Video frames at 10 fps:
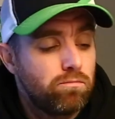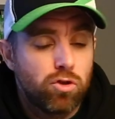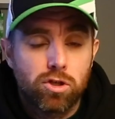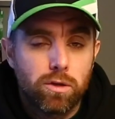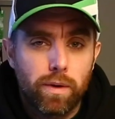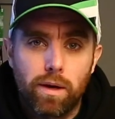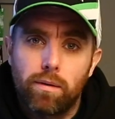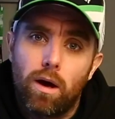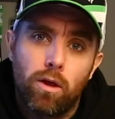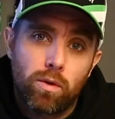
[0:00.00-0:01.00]
just do
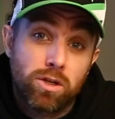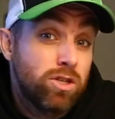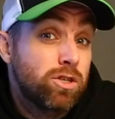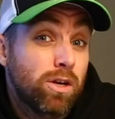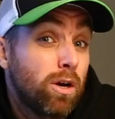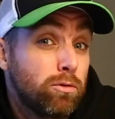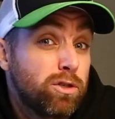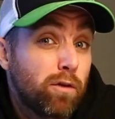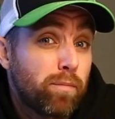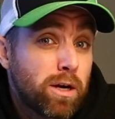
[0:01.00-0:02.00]
it. Otherwise, you're just going to hold
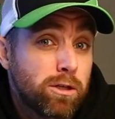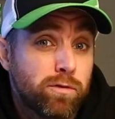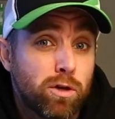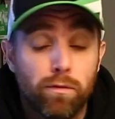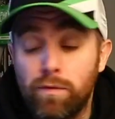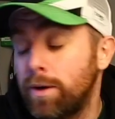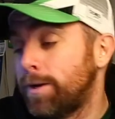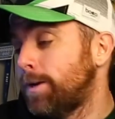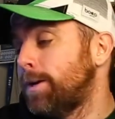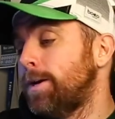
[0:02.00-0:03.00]
yourself back as a photographer.
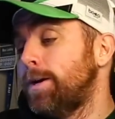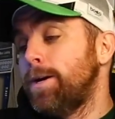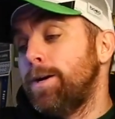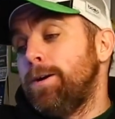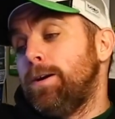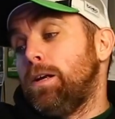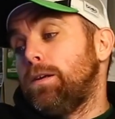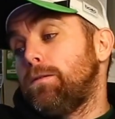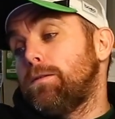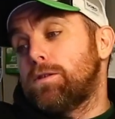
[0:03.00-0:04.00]

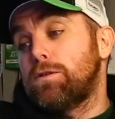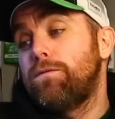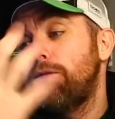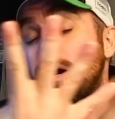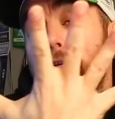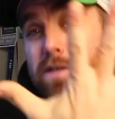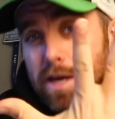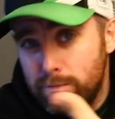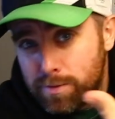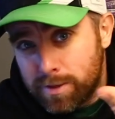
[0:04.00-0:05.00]
So, five
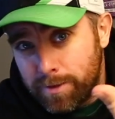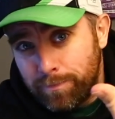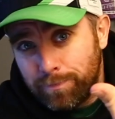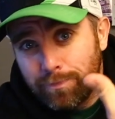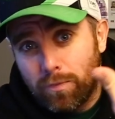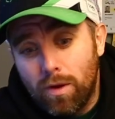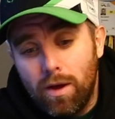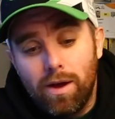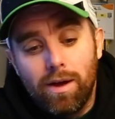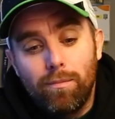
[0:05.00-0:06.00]
tips
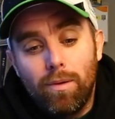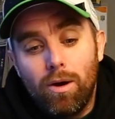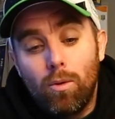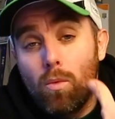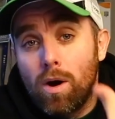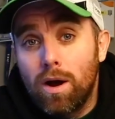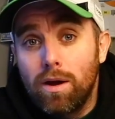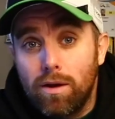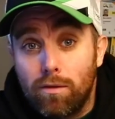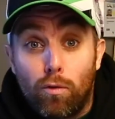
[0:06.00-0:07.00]
um, on
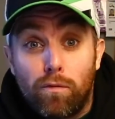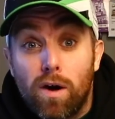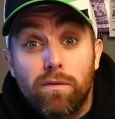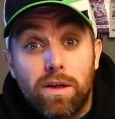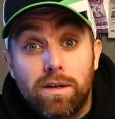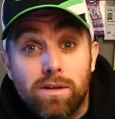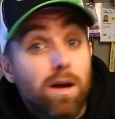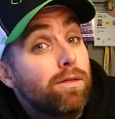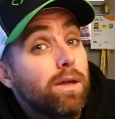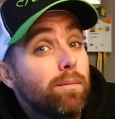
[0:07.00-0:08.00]
why, or five things that
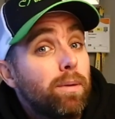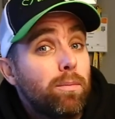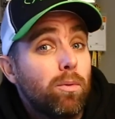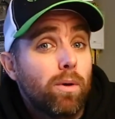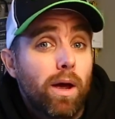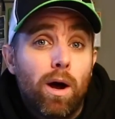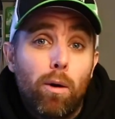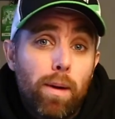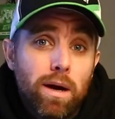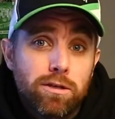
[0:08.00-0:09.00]
I think people will get
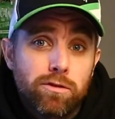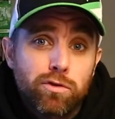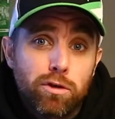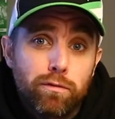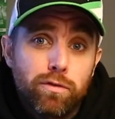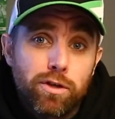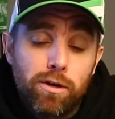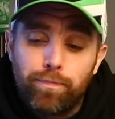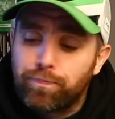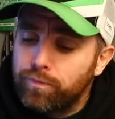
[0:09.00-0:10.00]
held back as photographers
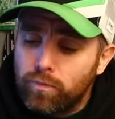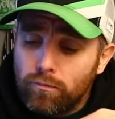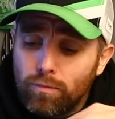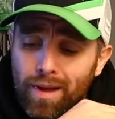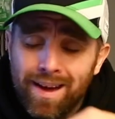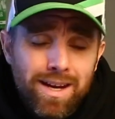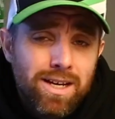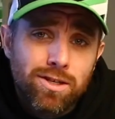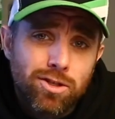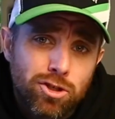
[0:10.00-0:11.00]
on. And it
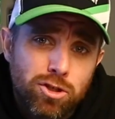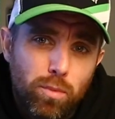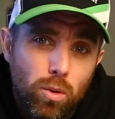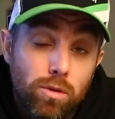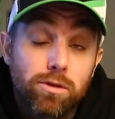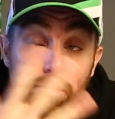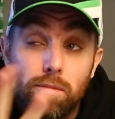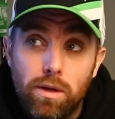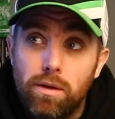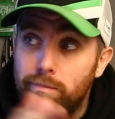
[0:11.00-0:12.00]
isn't just sports,
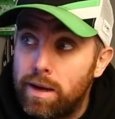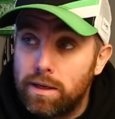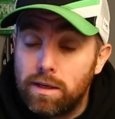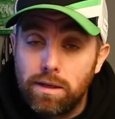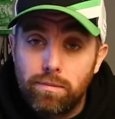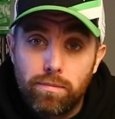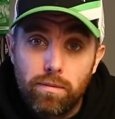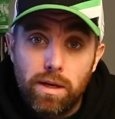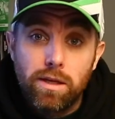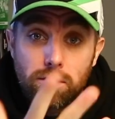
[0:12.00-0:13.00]
it mainly
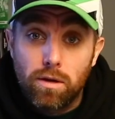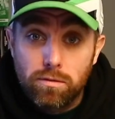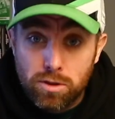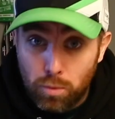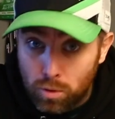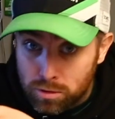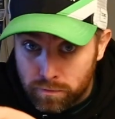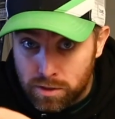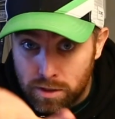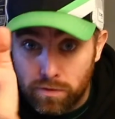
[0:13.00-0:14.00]
is sports,
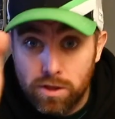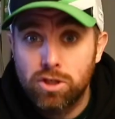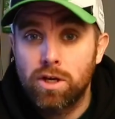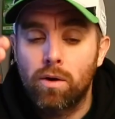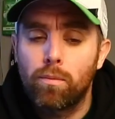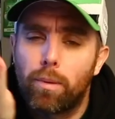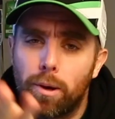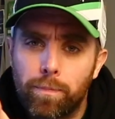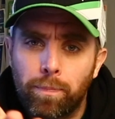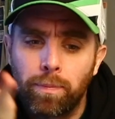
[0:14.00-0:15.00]
obviously, for this channel,
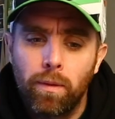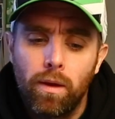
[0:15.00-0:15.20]
but